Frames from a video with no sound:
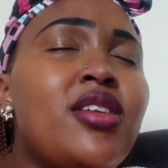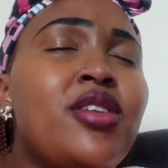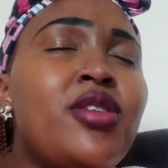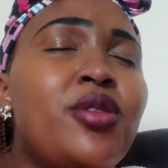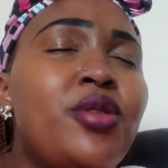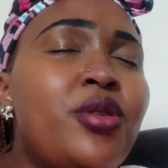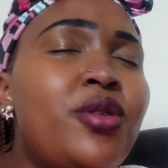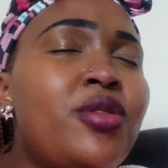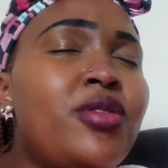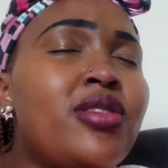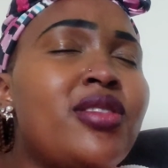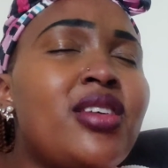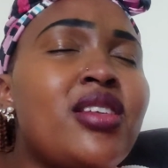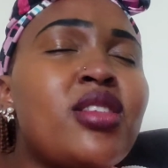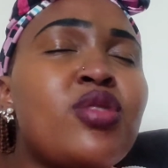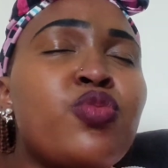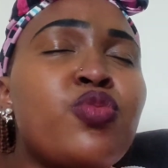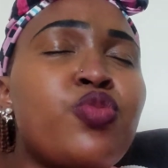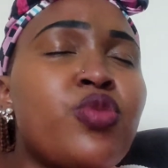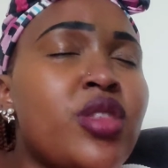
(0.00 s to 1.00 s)
You know,
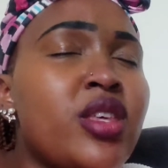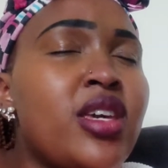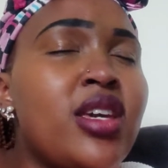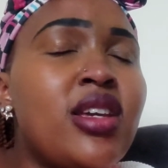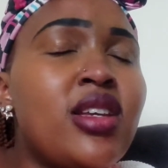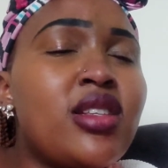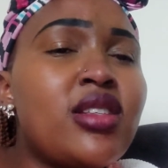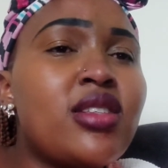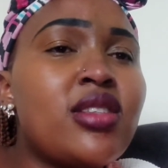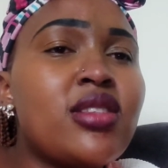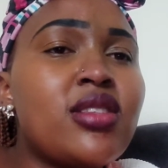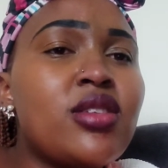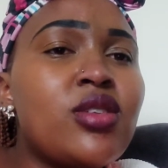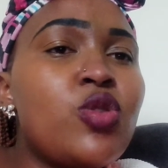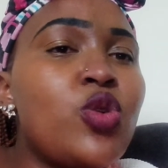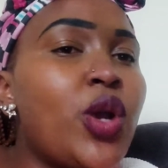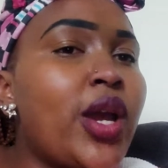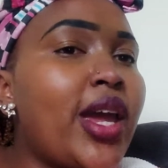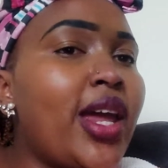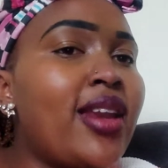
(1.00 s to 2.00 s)
these things, you